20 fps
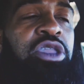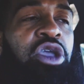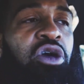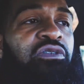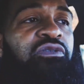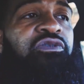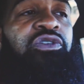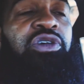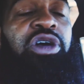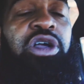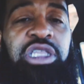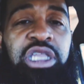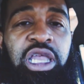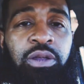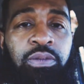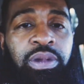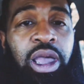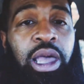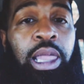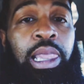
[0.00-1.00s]
No, fuck
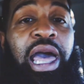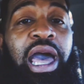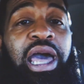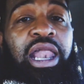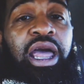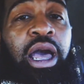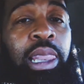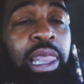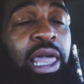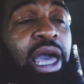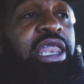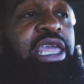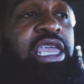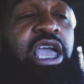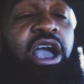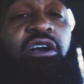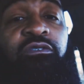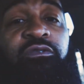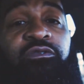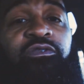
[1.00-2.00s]
that, man. A lot a lot of
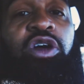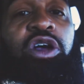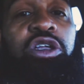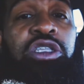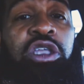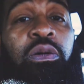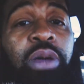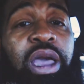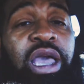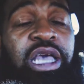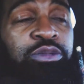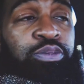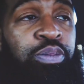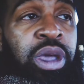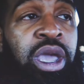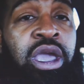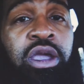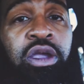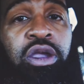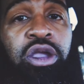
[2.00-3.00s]
y'all fucked up as
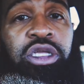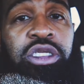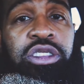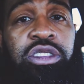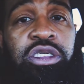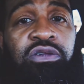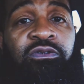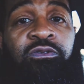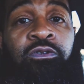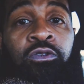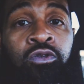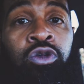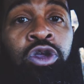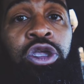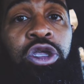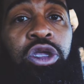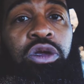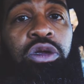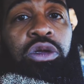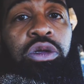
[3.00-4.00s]
parents. For
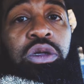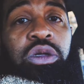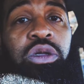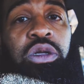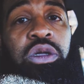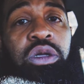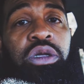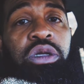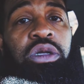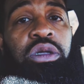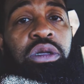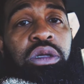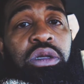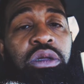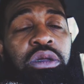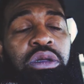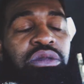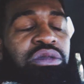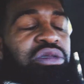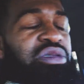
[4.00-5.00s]
real.
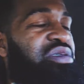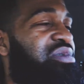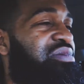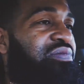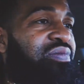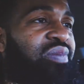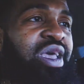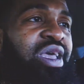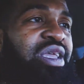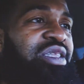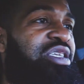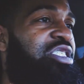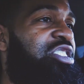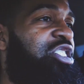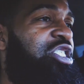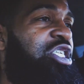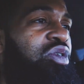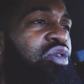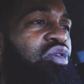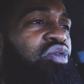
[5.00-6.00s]
Man, this
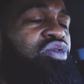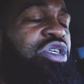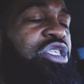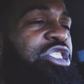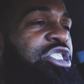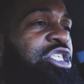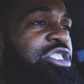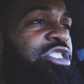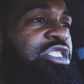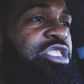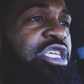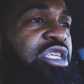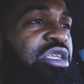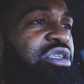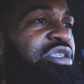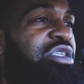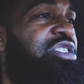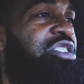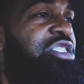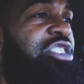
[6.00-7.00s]
shit, oh, this shit sick.
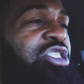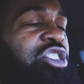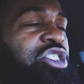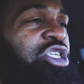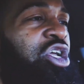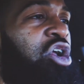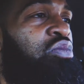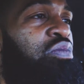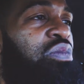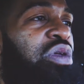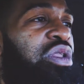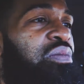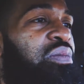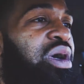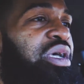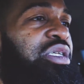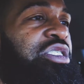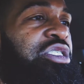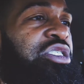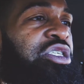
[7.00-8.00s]
This shit just hurt me to
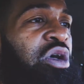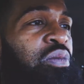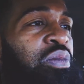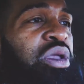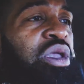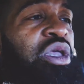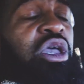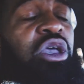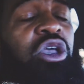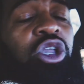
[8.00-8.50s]
my stomach.